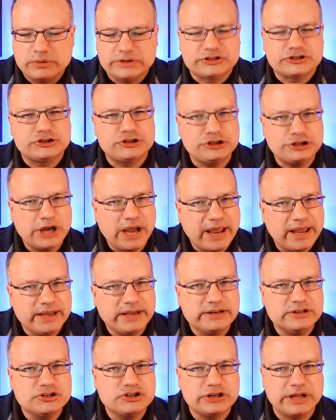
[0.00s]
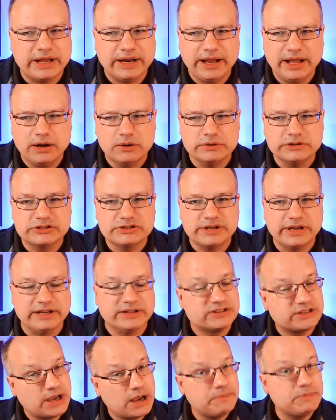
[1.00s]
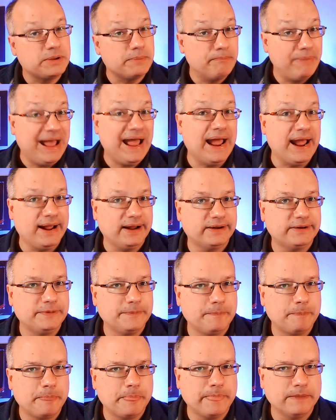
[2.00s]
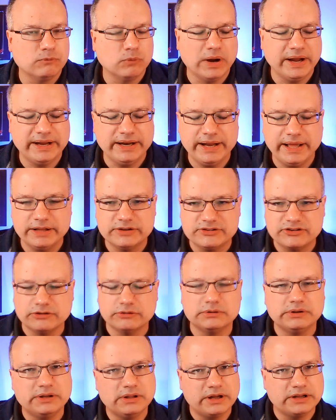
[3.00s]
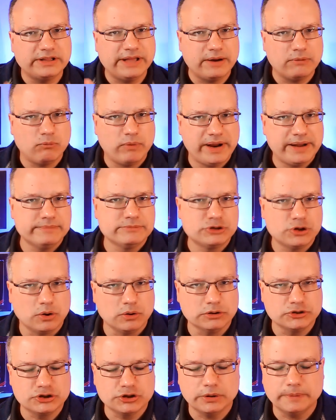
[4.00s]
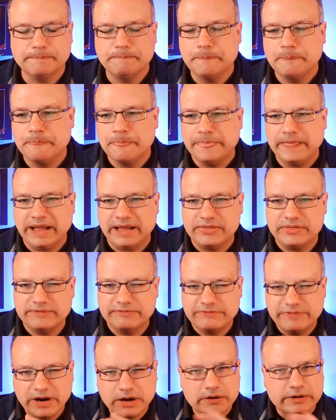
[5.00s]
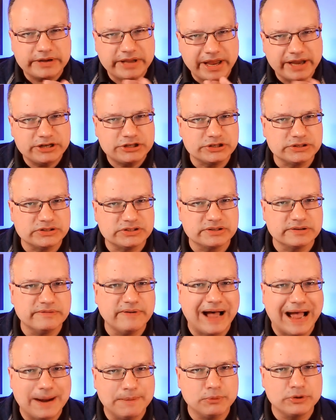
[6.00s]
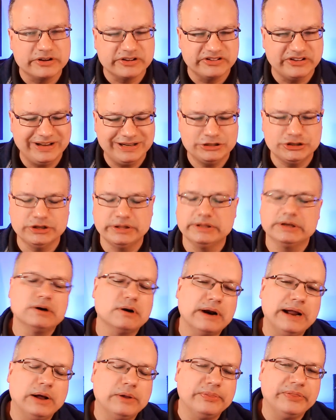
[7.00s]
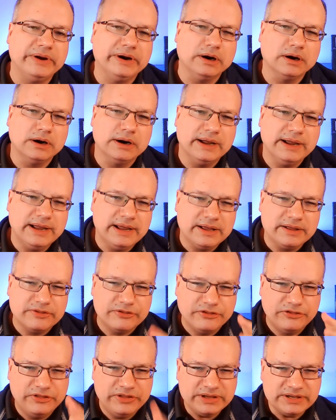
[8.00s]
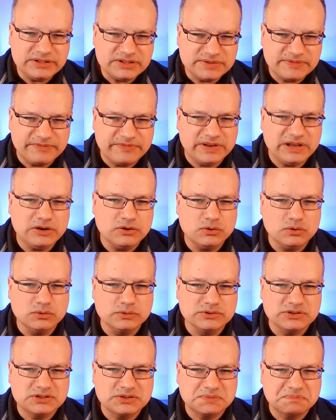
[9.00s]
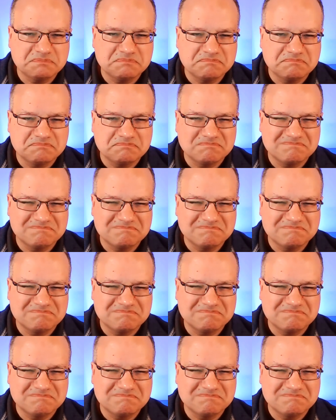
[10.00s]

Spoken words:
it's changed and how it's coming back, right? And certainly like that Ram Charger and the variations of hybridization that are out there, this feels